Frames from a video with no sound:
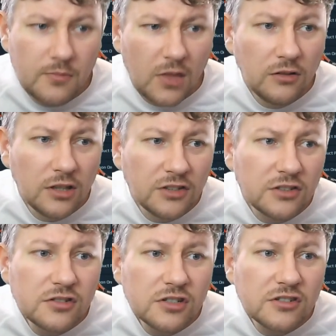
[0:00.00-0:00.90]
This
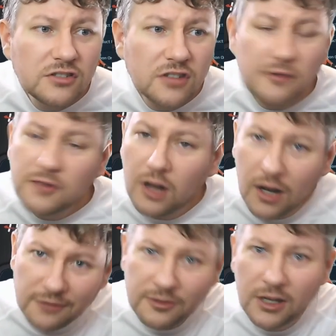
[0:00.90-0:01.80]
is just stuff that
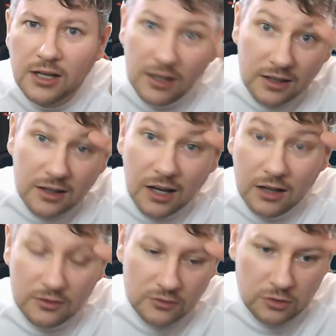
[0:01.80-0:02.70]
I've
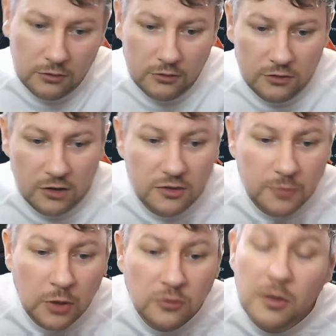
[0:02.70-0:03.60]

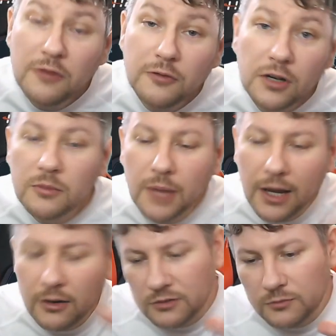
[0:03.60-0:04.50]
spoken to my friend
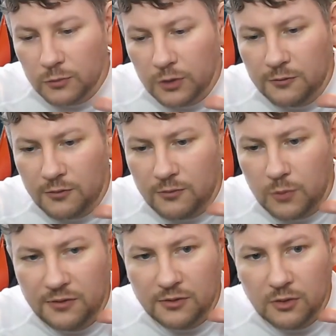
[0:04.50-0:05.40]
about, and
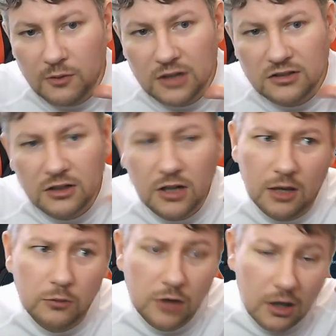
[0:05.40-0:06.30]
we've sort of like said, okay,
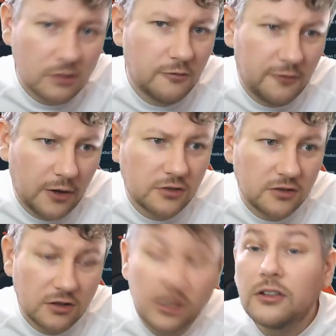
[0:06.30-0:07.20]
well, I'll focus
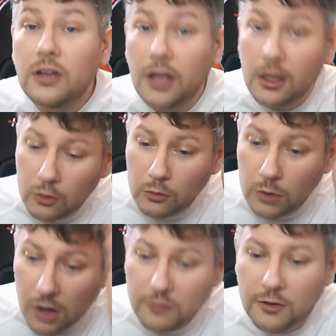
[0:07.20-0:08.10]
on this. Okay, cool, well,
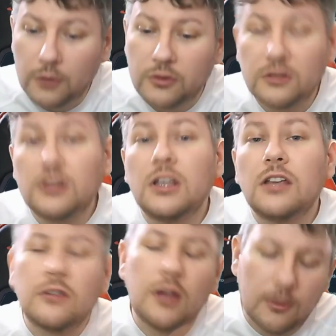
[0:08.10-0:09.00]
I'll focus on
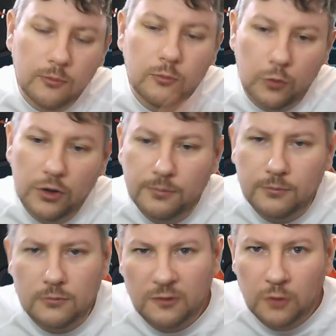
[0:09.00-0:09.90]
this, and we
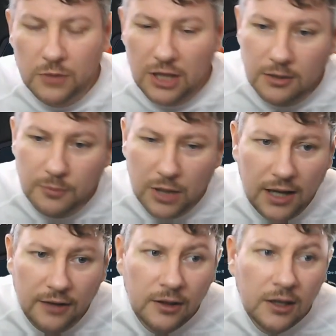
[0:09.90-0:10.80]
formulated a
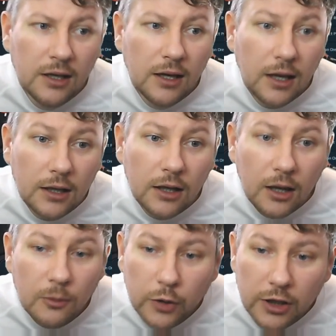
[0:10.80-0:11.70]
plan,
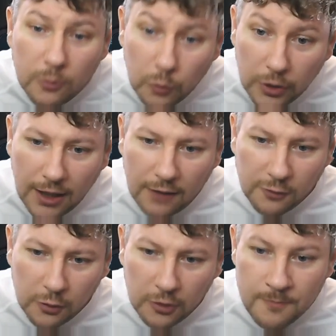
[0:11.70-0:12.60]
and we're getting
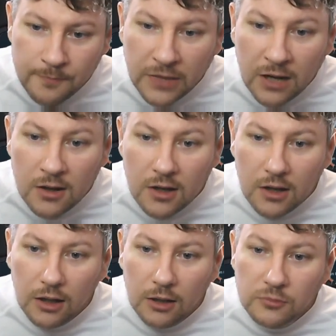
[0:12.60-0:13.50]
through
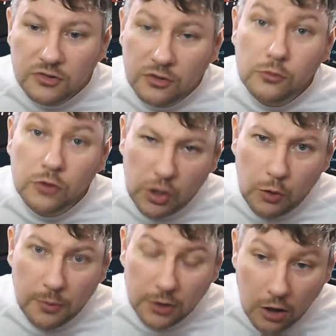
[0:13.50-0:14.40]
it. So queue
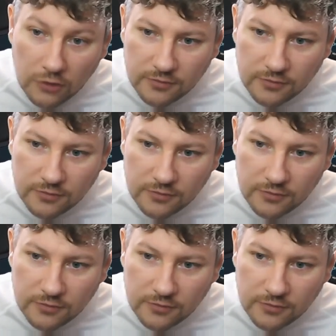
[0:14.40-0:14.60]
up a lot.